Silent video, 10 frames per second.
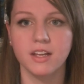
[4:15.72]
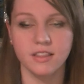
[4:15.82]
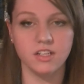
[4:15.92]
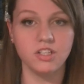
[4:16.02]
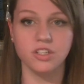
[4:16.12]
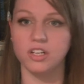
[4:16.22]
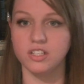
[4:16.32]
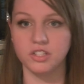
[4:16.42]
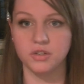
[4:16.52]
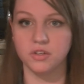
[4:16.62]
this is
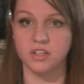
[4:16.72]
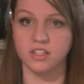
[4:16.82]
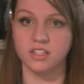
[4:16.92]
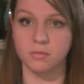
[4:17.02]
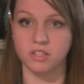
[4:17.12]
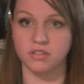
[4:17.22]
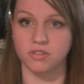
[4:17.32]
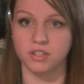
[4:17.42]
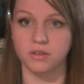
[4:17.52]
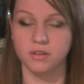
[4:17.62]
just too good to be
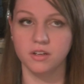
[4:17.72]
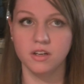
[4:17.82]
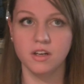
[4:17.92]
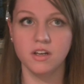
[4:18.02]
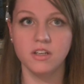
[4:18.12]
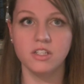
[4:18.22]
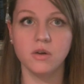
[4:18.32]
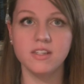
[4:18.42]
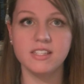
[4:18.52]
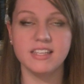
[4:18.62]
true.
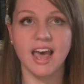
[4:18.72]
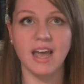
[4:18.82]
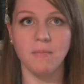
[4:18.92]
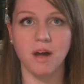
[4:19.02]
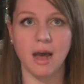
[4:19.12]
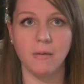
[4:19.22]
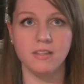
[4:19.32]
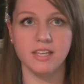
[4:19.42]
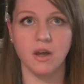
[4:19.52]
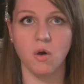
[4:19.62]
So it's sad, but I
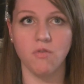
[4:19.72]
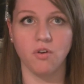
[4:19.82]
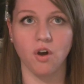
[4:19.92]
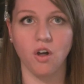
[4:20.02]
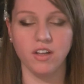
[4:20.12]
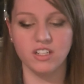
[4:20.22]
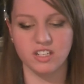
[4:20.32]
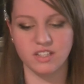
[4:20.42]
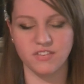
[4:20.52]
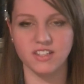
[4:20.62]
would say overall, it
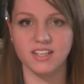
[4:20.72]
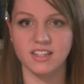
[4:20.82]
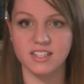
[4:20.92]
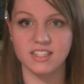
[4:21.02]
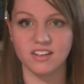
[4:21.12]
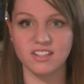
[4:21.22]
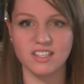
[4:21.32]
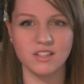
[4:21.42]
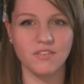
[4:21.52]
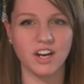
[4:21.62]
just feels like the series
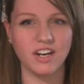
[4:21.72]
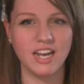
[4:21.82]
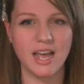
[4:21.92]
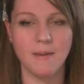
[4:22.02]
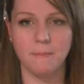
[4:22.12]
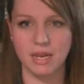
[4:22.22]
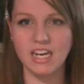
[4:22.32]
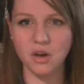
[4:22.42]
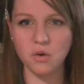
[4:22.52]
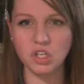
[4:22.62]
is very
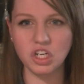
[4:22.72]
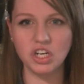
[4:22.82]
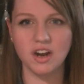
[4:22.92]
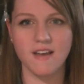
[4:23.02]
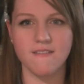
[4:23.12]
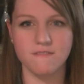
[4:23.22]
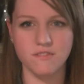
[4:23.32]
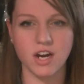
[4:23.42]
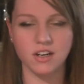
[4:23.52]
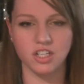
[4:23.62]
mediocre,
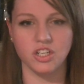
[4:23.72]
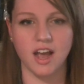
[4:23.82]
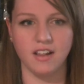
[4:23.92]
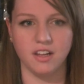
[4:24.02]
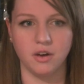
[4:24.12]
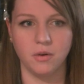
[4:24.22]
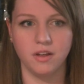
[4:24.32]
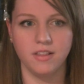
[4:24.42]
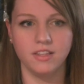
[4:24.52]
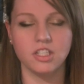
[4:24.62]
very shallow.
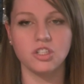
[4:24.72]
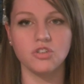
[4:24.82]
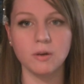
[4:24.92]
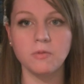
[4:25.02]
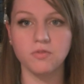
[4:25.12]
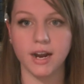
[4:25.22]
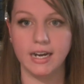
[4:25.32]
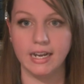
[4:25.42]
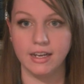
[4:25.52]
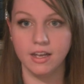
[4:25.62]
The script
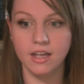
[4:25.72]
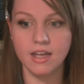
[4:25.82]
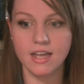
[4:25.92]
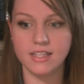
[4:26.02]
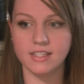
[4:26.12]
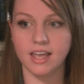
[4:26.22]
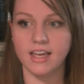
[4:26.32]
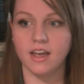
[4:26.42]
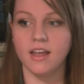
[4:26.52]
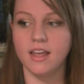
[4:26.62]
writing, it's
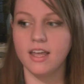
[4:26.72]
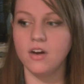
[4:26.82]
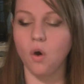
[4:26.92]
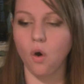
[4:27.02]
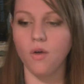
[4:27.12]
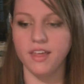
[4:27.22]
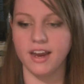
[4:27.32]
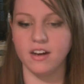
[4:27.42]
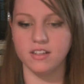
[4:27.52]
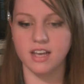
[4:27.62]
like in all the
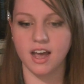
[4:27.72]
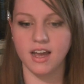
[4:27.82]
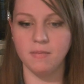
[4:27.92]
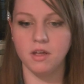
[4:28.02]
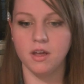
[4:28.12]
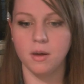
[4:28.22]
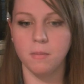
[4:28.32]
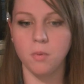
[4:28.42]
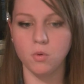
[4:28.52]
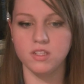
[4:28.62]
airtime,
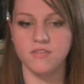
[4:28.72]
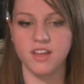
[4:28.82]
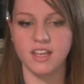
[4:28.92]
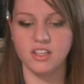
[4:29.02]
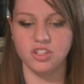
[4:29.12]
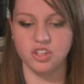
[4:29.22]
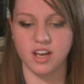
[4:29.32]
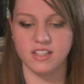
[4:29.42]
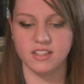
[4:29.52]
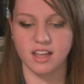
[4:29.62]
most of it is
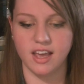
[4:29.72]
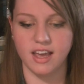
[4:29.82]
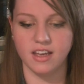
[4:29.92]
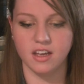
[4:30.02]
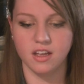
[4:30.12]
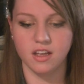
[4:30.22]
just like,